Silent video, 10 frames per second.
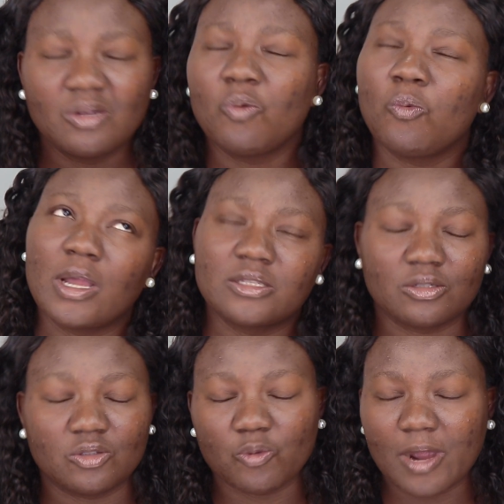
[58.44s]
once
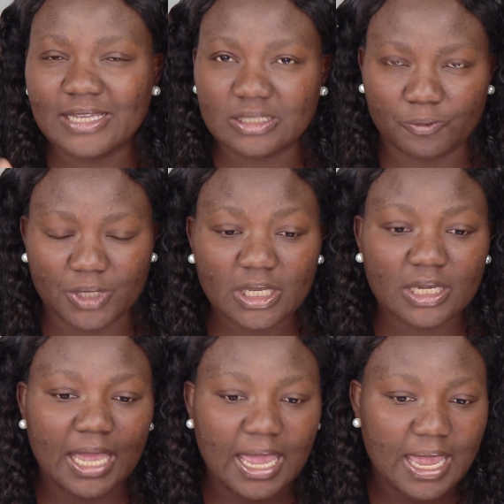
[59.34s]
or twice a week,
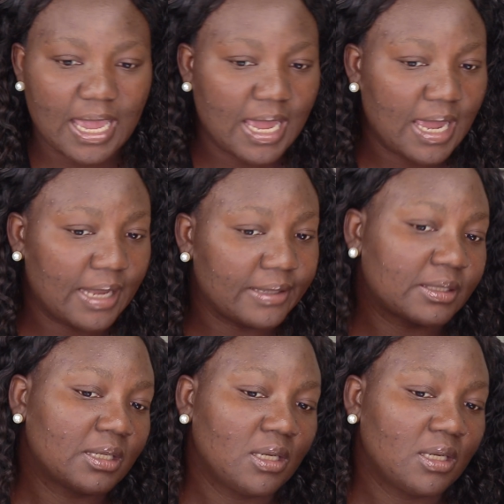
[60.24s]
and